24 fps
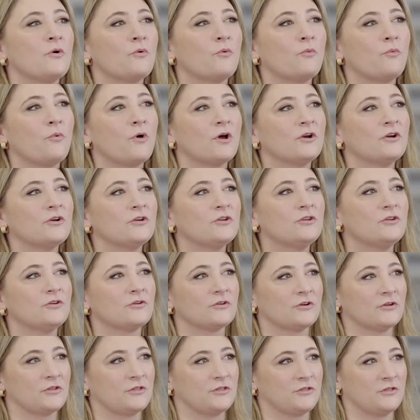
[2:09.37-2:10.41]
What are
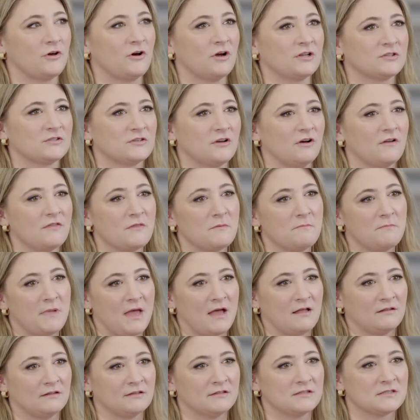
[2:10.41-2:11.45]
your thoughts on the
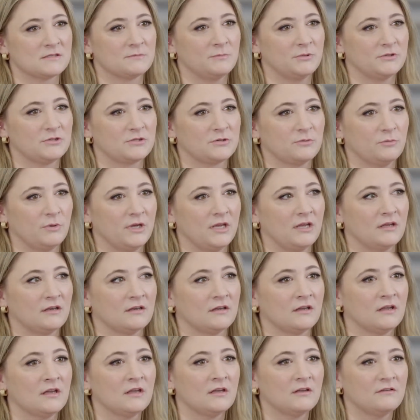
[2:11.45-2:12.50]
balance
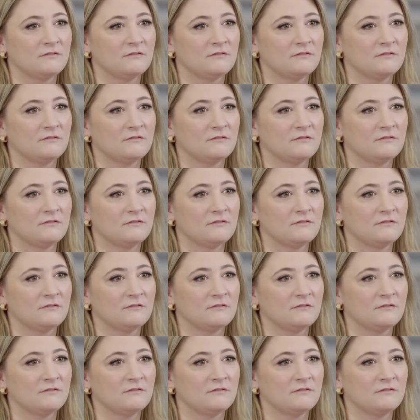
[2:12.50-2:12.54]
between